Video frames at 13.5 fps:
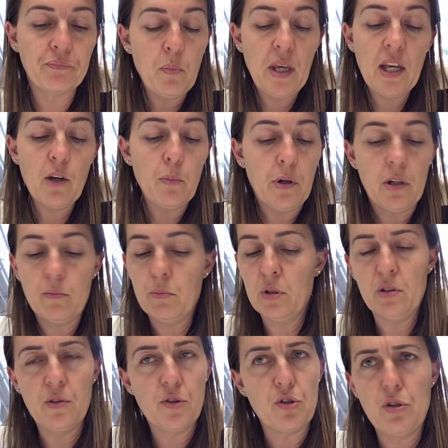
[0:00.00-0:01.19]
Ping pong
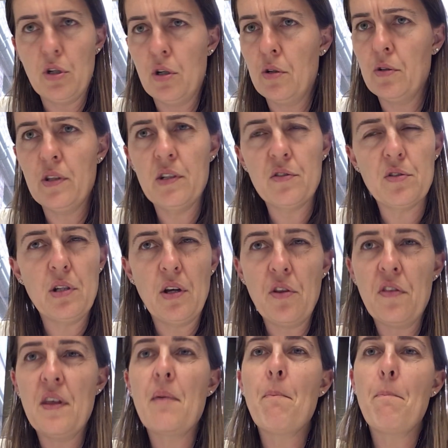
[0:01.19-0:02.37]
balls, no, there's
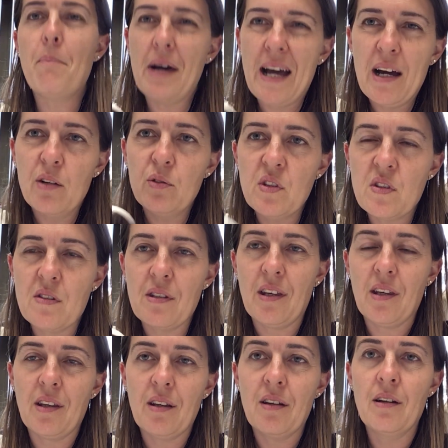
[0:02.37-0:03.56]
nothing
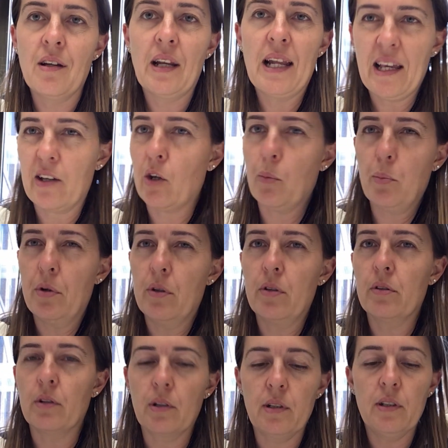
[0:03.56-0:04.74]
bouncing like a
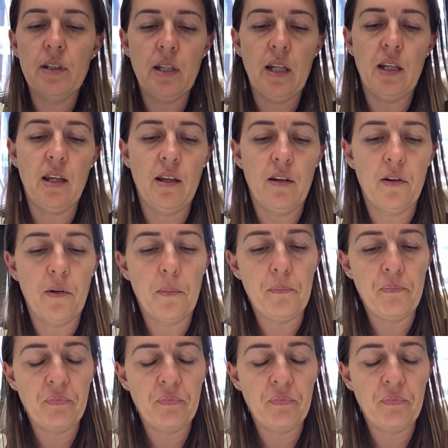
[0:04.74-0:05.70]
ball in here.